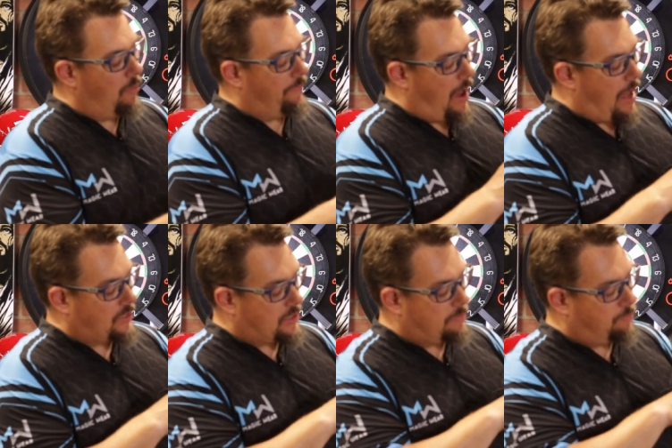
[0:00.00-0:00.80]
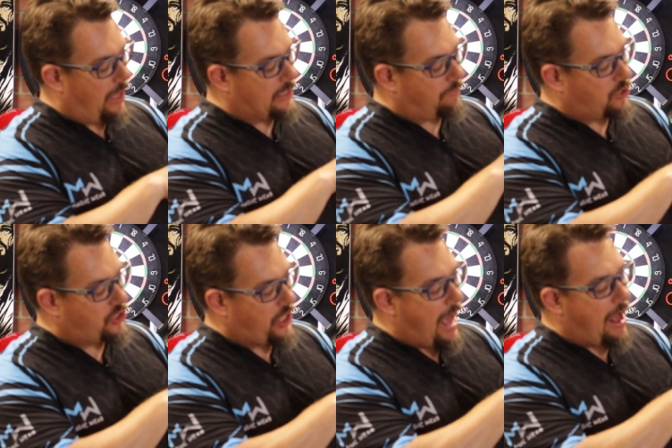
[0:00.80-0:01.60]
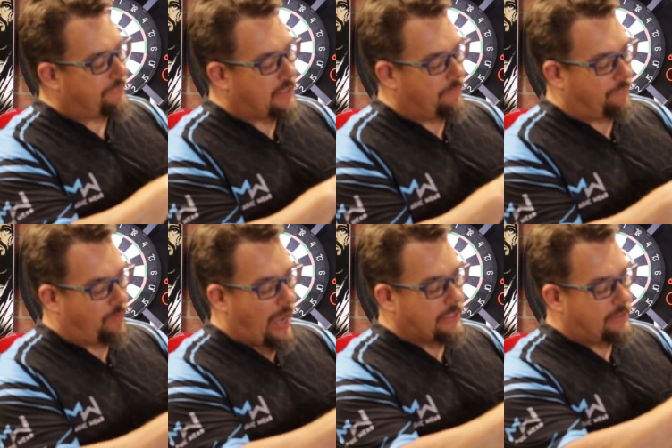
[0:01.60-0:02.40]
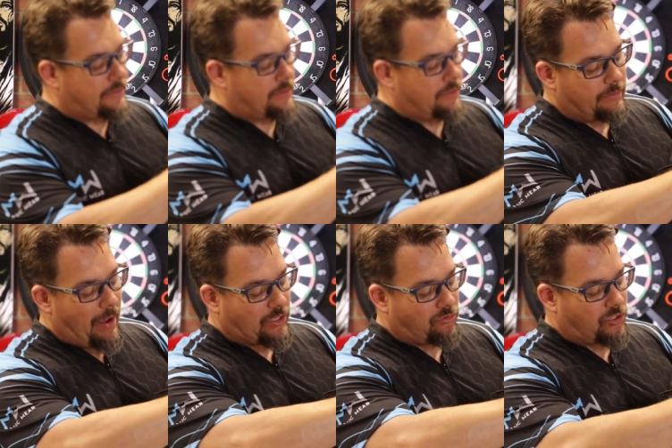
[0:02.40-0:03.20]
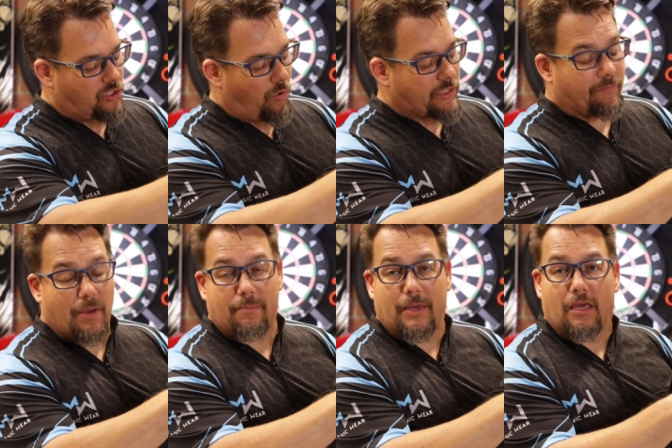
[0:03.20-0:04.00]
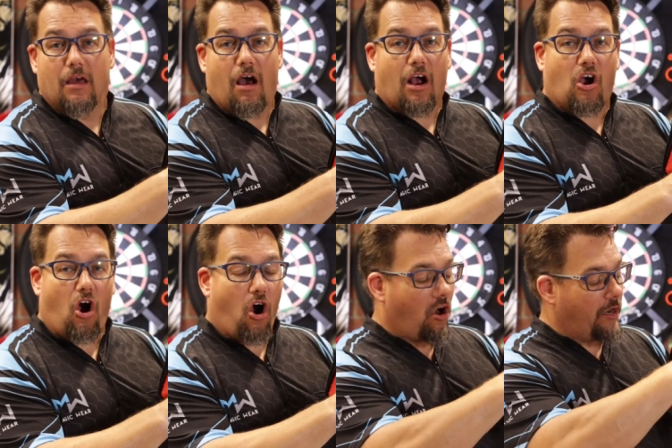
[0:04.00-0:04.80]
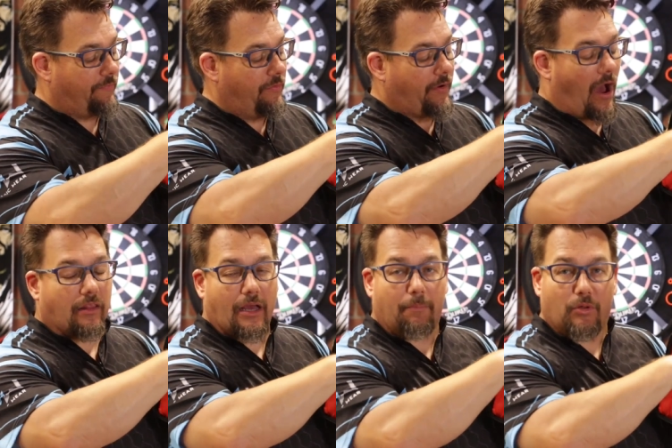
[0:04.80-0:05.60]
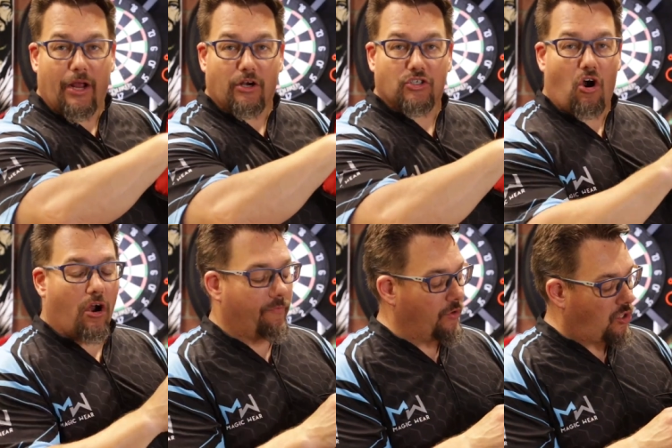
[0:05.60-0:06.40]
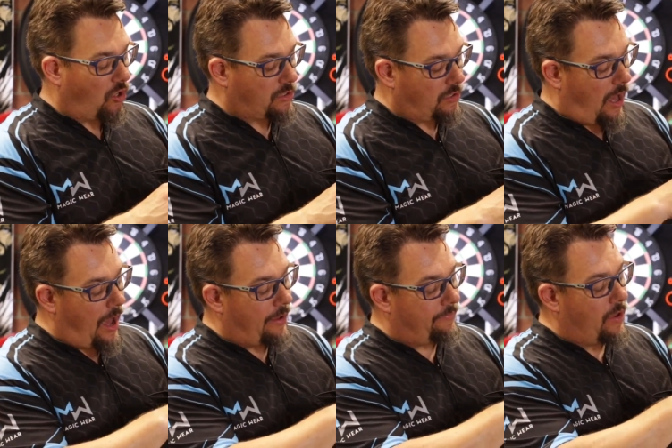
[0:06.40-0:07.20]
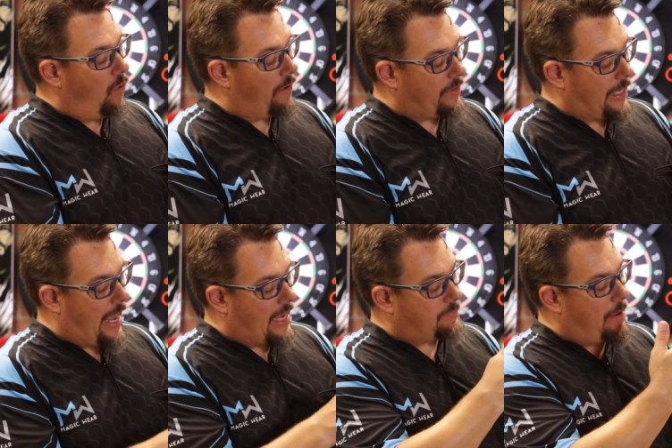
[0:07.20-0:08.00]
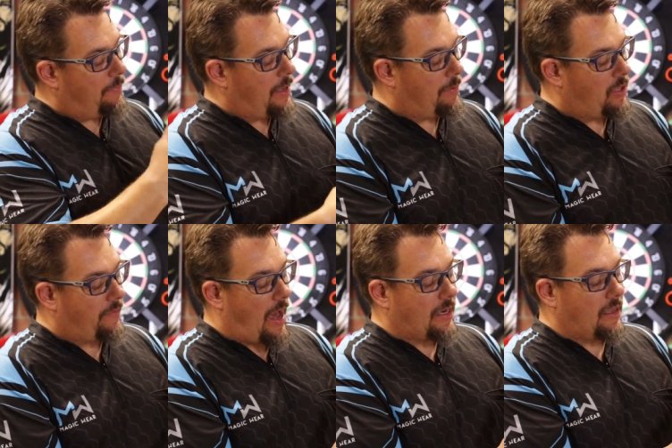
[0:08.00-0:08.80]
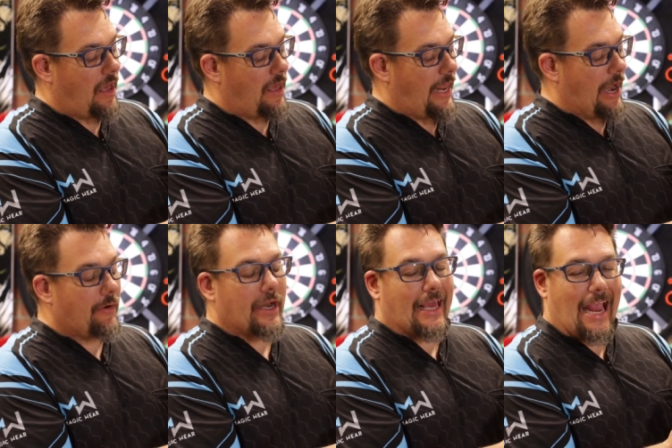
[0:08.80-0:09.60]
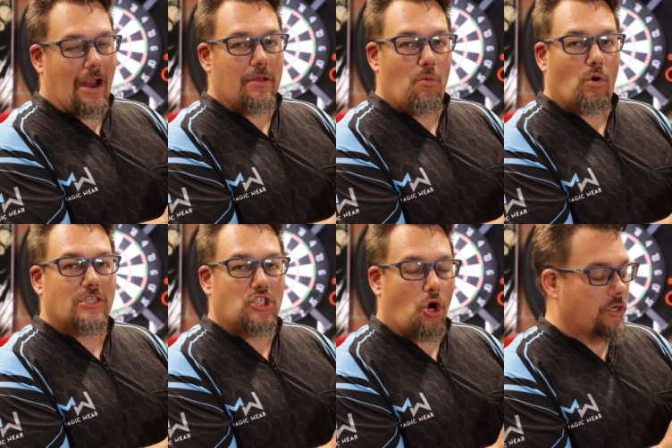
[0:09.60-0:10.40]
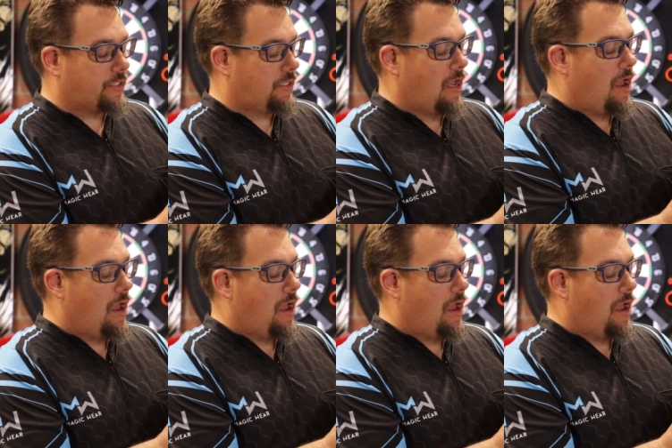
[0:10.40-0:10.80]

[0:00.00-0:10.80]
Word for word: we've got just place for shafts and flights, some extra storage, maybe a card if you've got like a player's card for DartsLive, whatever the case may be, but you've got an area to carry more darts